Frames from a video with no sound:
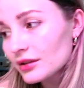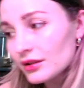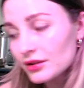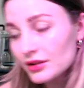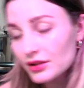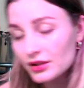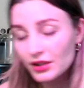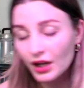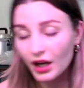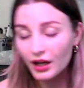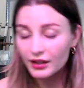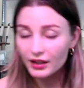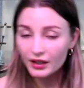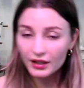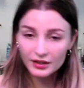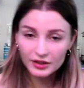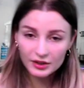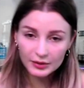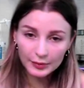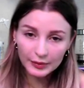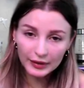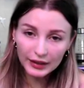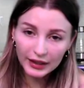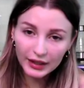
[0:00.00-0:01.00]

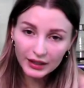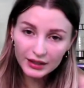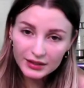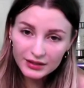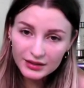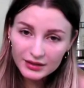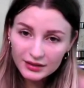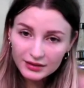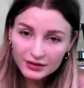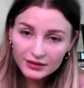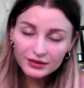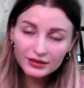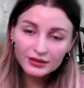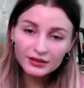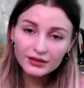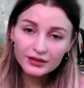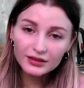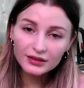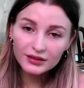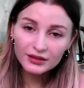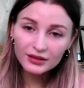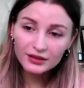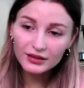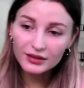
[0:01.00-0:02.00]
sawdust bricks,
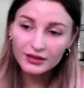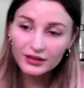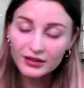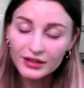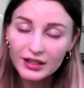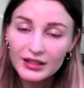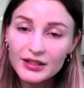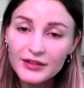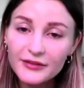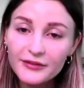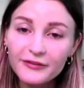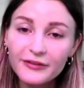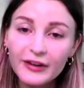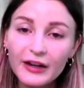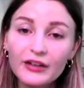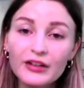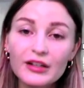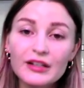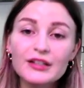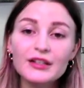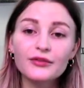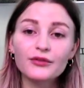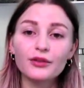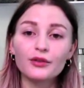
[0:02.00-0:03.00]
that's a
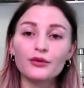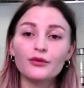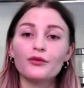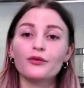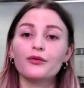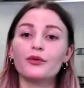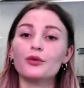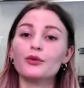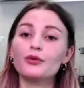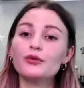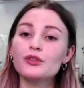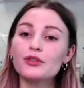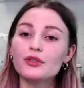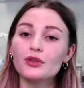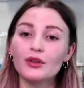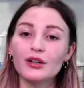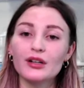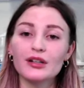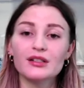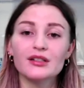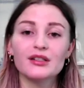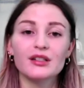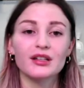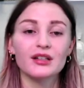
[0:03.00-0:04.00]
very different food
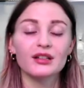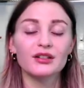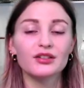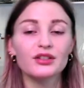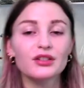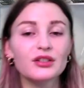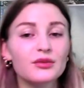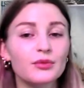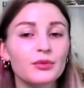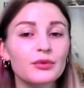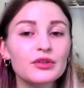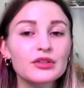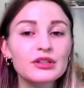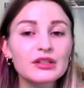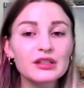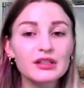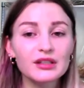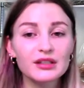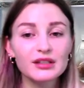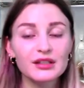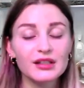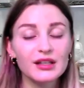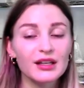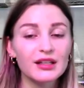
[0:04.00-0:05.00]
source, and it just will.
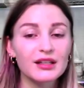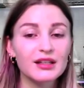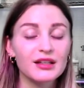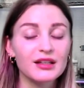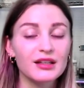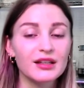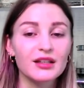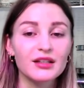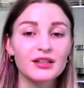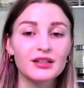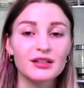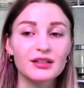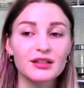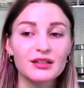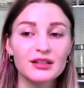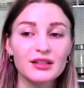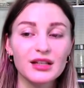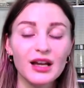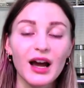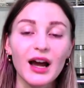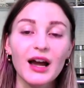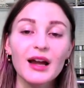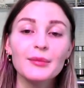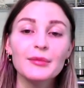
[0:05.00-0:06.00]
It, the
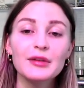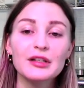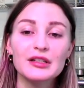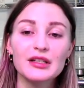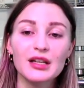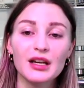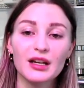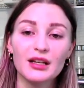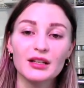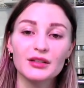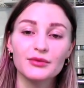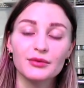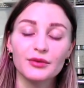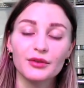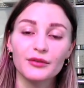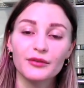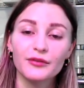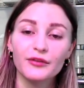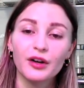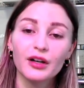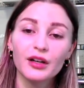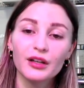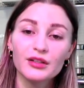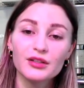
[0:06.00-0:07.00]
time it takes for the
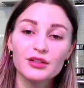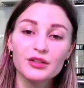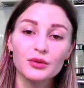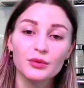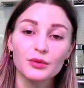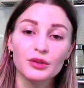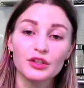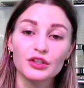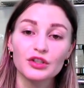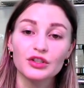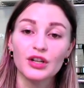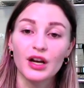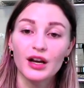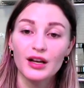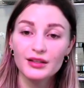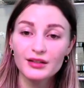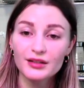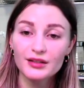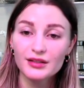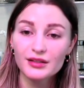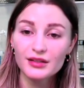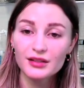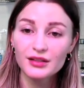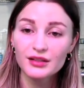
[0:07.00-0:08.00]
fungus to
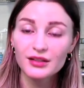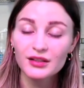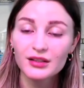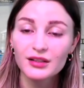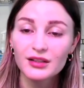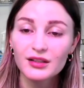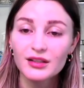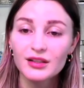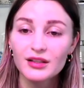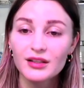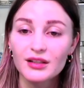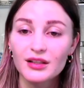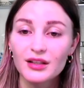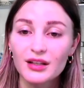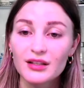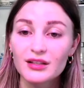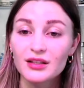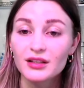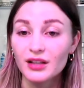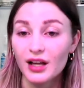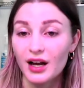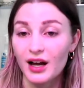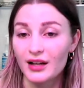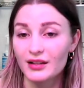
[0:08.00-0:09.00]
adjust is
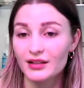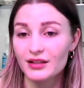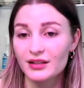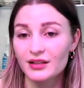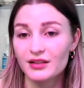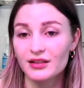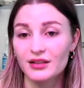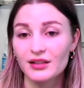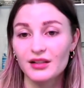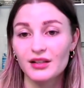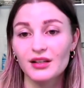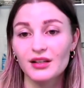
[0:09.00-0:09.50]
a lot.